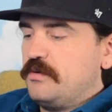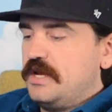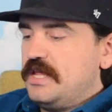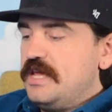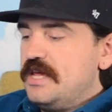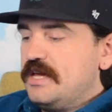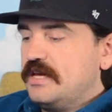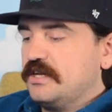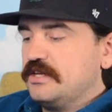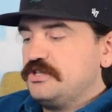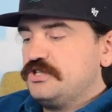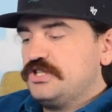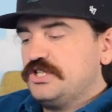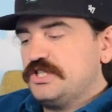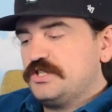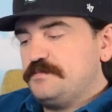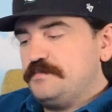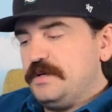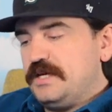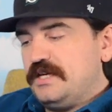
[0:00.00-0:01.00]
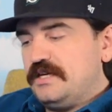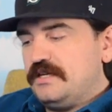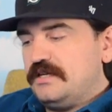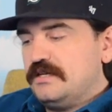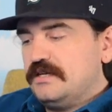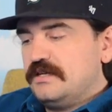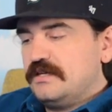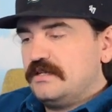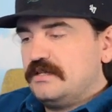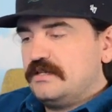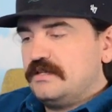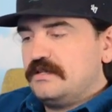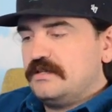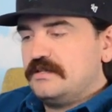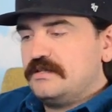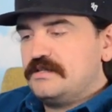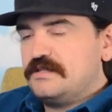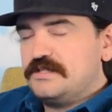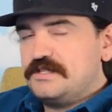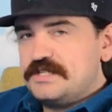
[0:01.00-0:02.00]
when he could just be
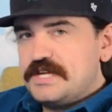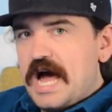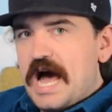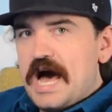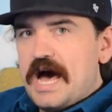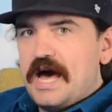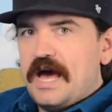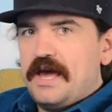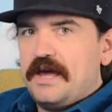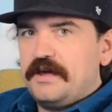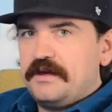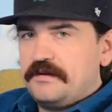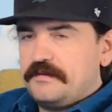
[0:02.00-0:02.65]
Ty.